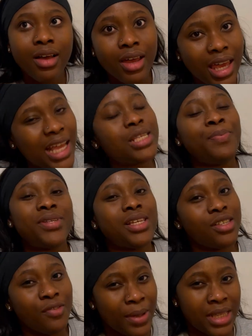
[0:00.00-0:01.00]

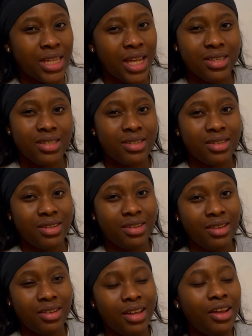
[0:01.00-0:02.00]
80% of my task
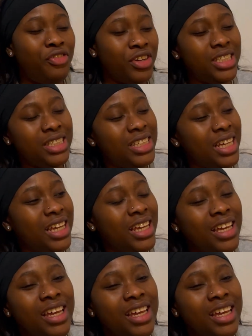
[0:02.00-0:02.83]
for today.